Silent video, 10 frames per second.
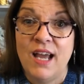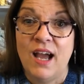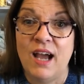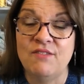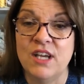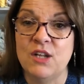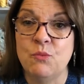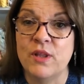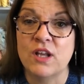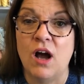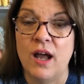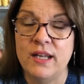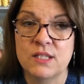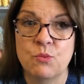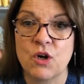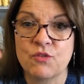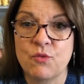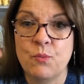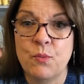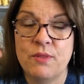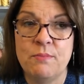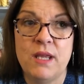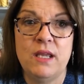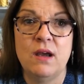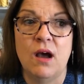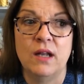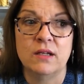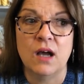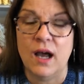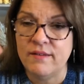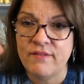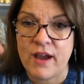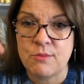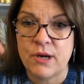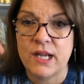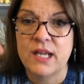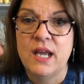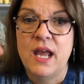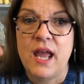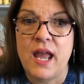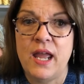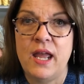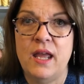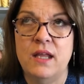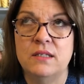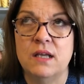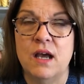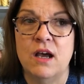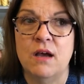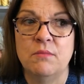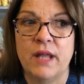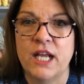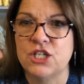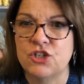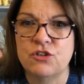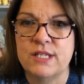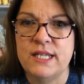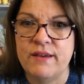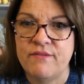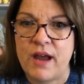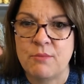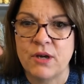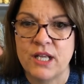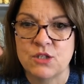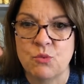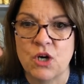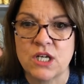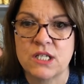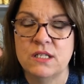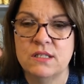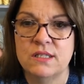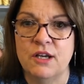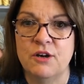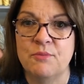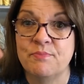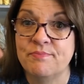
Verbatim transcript: I've done it with cotton. It's worked with me on cotton fabric and um, like a jersey knit fabric, it's worked. So